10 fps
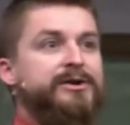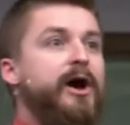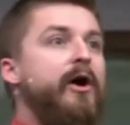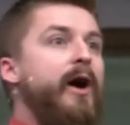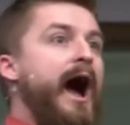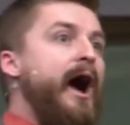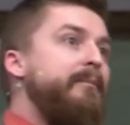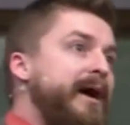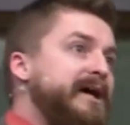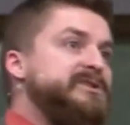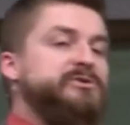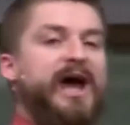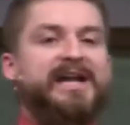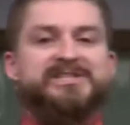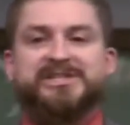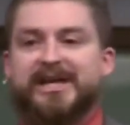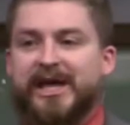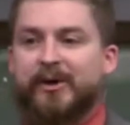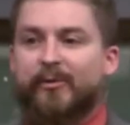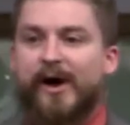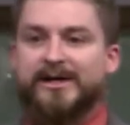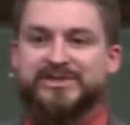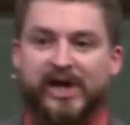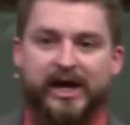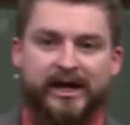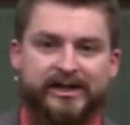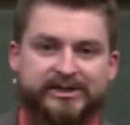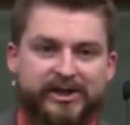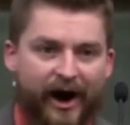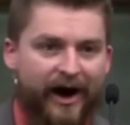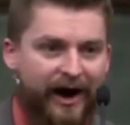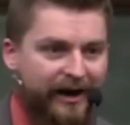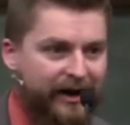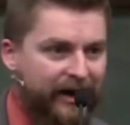know-how, my strategy. It was God.